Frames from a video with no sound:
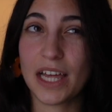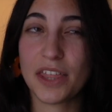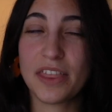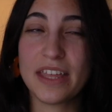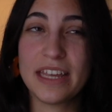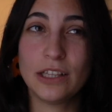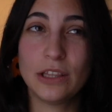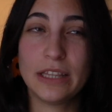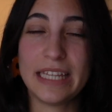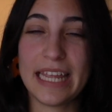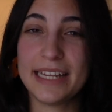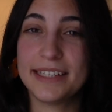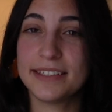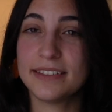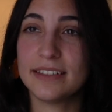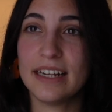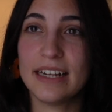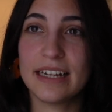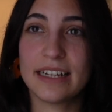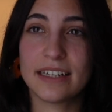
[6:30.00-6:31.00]
I think it takes
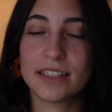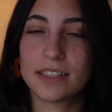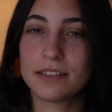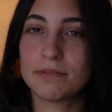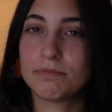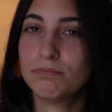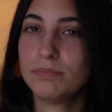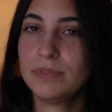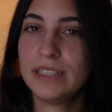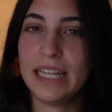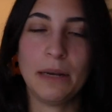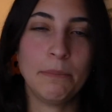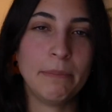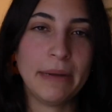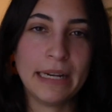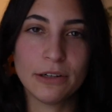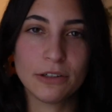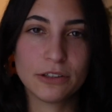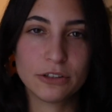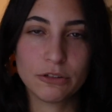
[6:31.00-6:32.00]
like 10
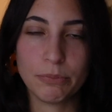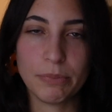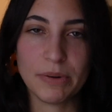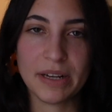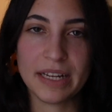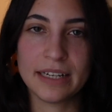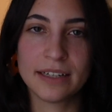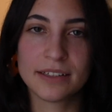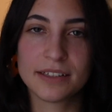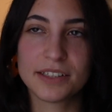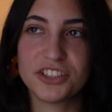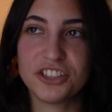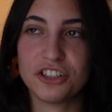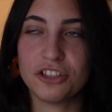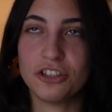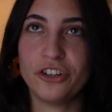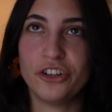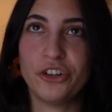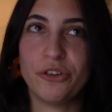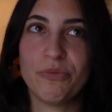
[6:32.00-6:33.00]
minutes to print.
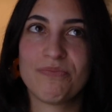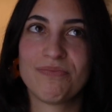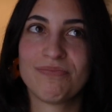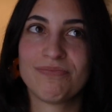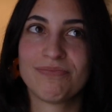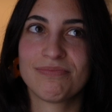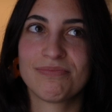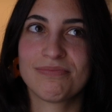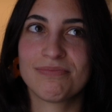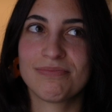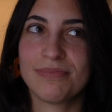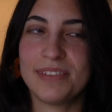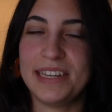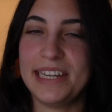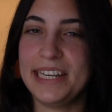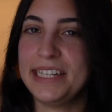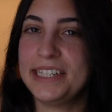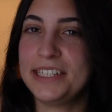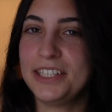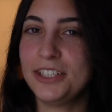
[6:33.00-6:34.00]
So
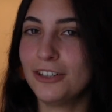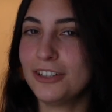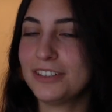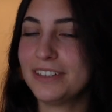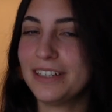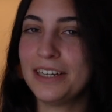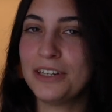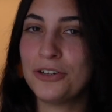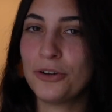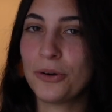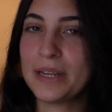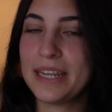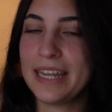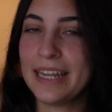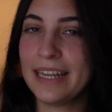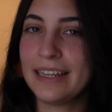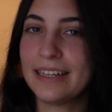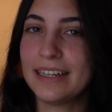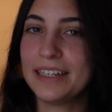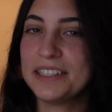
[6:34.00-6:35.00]
it's not
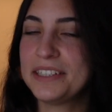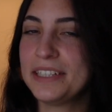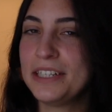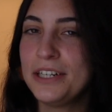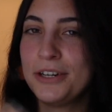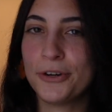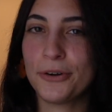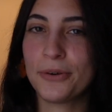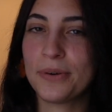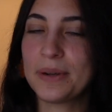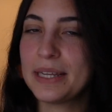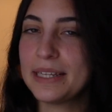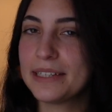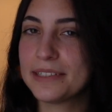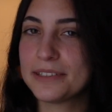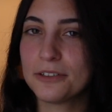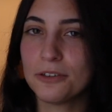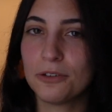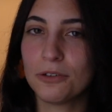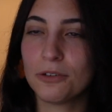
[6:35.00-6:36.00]
annoying as in
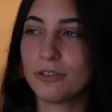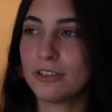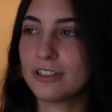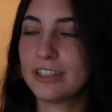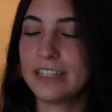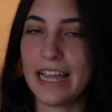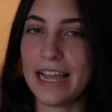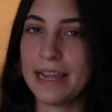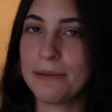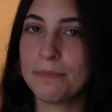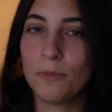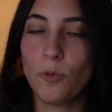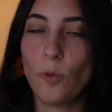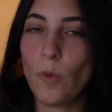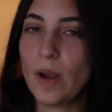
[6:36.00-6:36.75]
noise or time